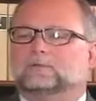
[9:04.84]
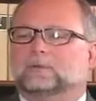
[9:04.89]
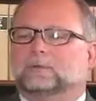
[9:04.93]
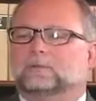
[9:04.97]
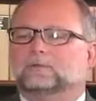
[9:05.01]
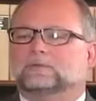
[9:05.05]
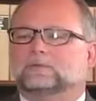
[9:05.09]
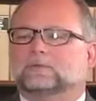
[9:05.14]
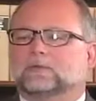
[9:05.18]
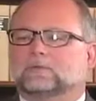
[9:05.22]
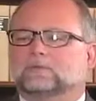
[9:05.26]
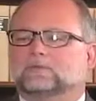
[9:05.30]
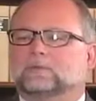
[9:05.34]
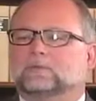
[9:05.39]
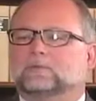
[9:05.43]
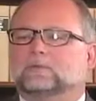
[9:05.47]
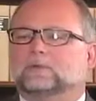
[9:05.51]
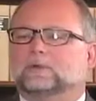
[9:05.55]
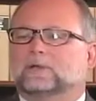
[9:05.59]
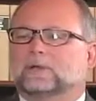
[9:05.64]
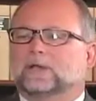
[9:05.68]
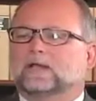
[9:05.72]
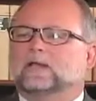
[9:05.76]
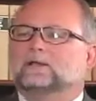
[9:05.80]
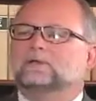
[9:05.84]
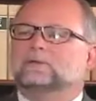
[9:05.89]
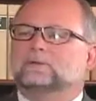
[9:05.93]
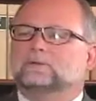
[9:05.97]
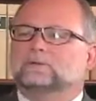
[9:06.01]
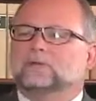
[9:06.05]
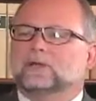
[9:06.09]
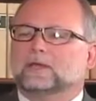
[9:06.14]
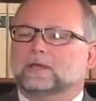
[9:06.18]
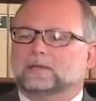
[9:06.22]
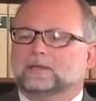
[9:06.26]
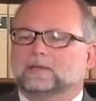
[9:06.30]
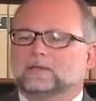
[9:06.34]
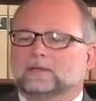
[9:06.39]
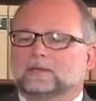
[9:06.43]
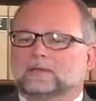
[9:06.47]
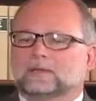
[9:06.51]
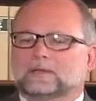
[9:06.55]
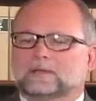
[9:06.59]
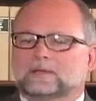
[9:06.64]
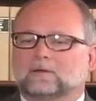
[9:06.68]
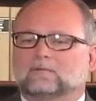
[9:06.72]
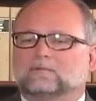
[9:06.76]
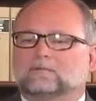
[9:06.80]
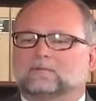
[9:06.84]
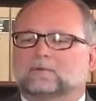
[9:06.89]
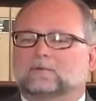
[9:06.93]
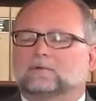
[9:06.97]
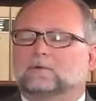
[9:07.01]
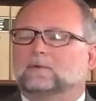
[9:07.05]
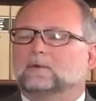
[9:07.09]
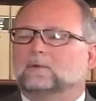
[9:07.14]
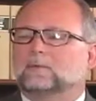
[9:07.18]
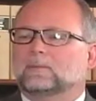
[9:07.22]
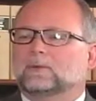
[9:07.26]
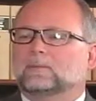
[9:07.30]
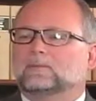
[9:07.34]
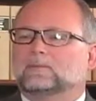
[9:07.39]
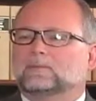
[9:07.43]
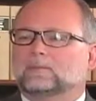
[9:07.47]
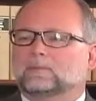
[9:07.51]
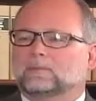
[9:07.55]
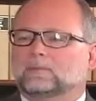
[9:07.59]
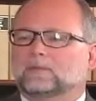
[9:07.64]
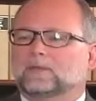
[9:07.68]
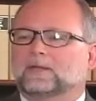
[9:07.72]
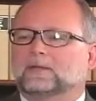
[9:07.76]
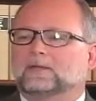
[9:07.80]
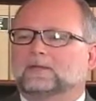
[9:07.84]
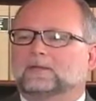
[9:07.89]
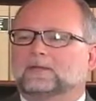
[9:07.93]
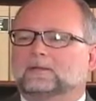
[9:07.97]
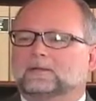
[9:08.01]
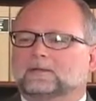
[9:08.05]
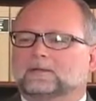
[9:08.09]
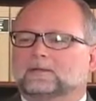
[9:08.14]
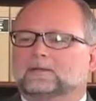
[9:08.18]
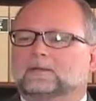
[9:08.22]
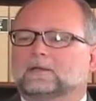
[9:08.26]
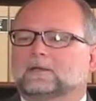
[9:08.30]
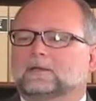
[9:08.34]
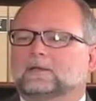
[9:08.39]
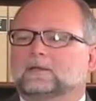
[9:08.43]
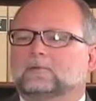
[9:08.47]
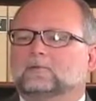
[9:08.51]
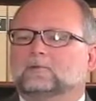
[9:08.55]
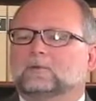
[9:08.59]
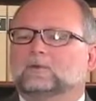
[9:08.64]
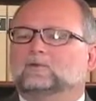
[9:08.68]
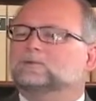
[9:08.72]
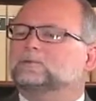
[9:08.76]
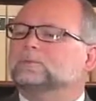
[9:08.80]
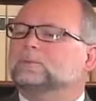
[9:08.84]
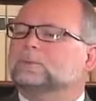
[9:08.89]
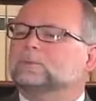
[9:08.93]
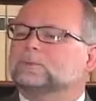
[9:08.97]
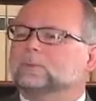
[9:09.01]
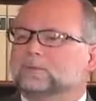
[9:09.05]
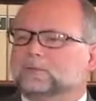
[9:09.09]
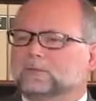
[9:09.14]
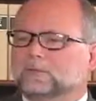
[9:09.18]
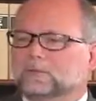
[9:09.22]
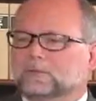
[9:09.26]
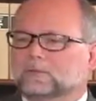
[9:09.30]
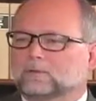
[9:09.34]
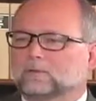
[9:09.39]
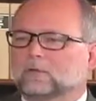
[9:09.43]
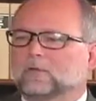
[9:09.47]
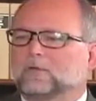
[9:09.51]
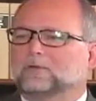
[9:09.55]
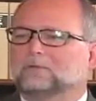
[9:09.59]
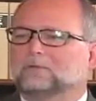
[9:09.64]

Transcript: members have that we're going to add to that, and hopefully we'll come up with a plan that most people can agree.